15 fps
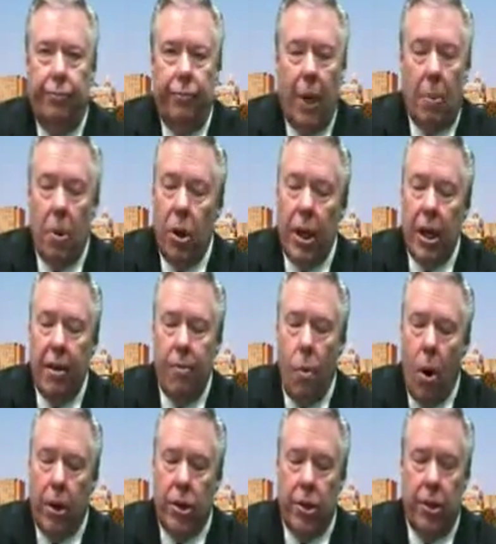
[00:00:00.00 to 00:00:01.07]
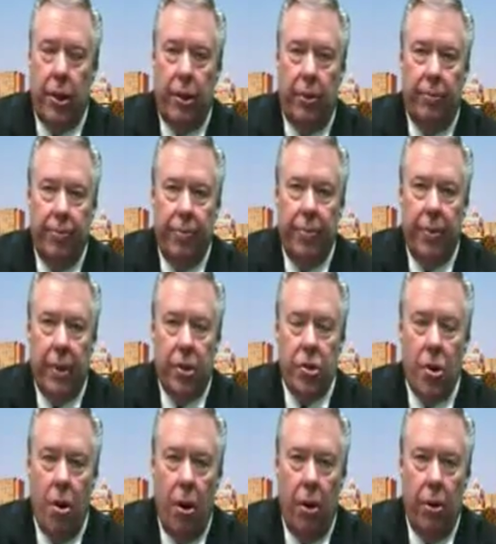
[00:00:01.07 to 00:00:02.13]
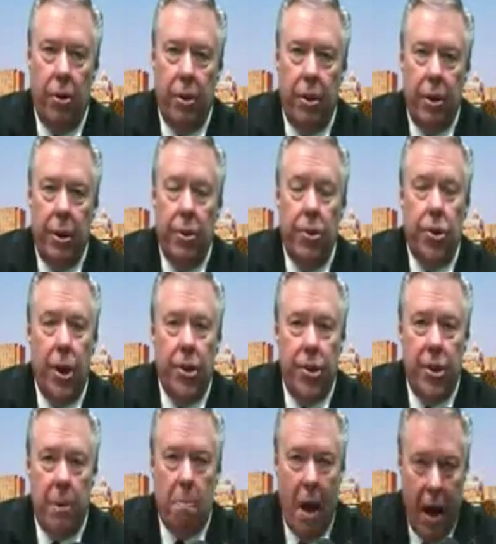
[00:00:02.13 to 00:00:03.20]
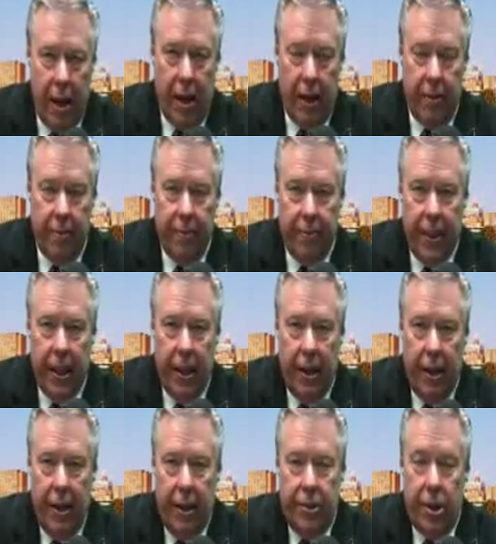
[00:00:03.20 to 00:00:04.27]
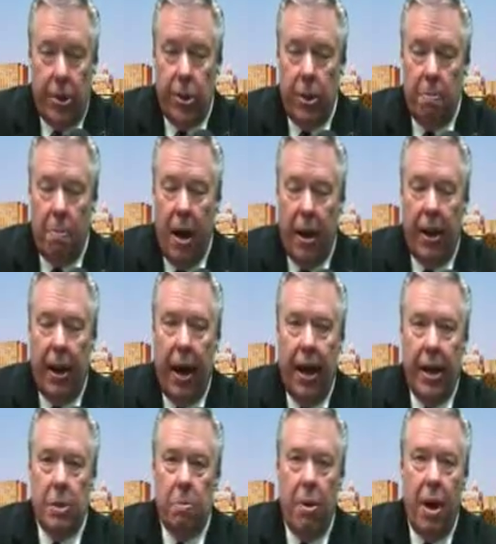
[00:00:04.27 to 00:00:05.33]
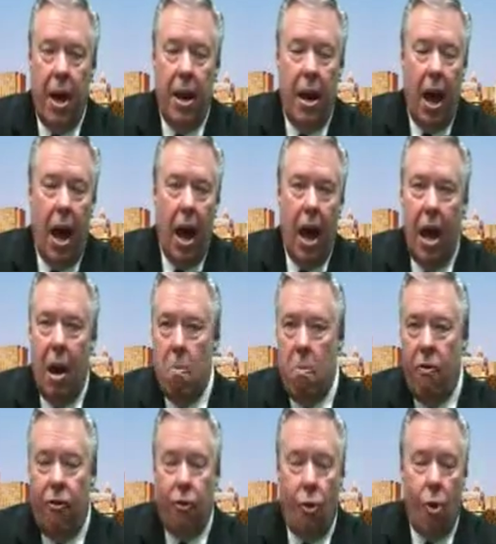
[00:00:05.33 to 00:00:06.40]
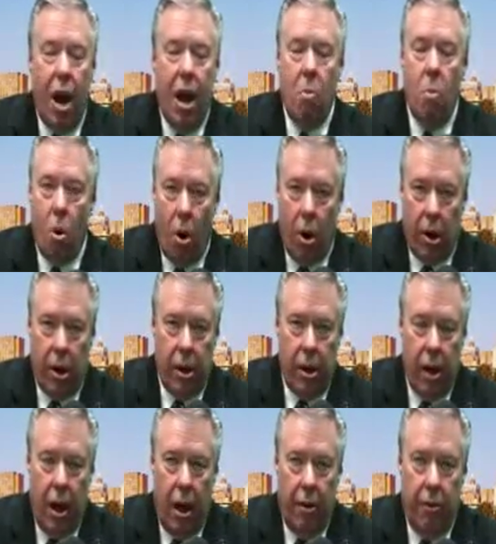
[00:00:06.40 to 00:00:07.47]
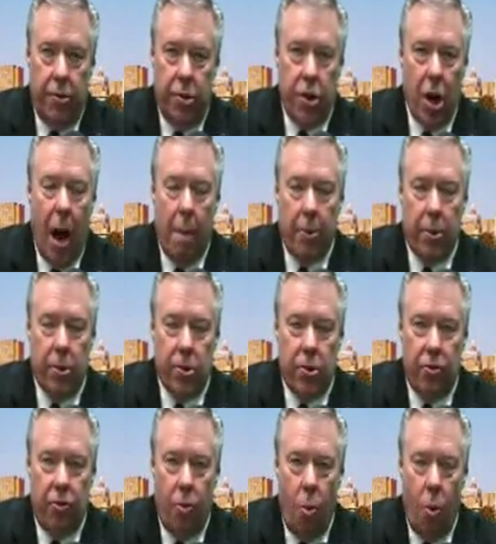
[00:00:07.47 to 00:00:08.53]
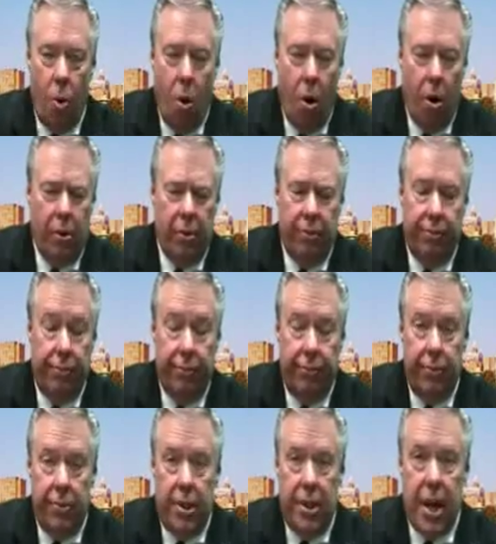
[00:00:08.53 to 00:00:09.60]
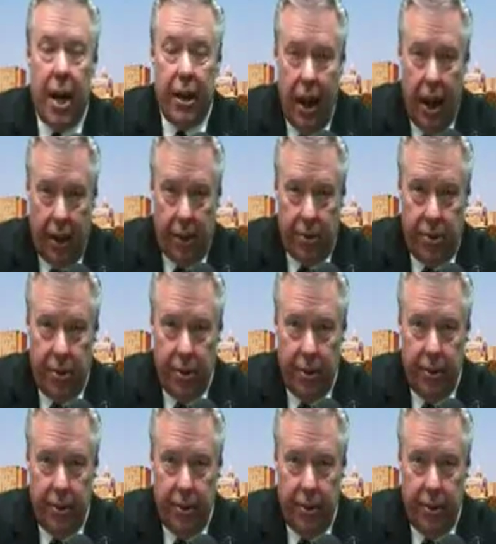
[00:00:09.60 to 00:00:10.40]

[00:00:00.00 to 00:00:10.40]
I'm going to give one to you. It's called JCPenney. JCPenney has been a framework of shoppers for decades,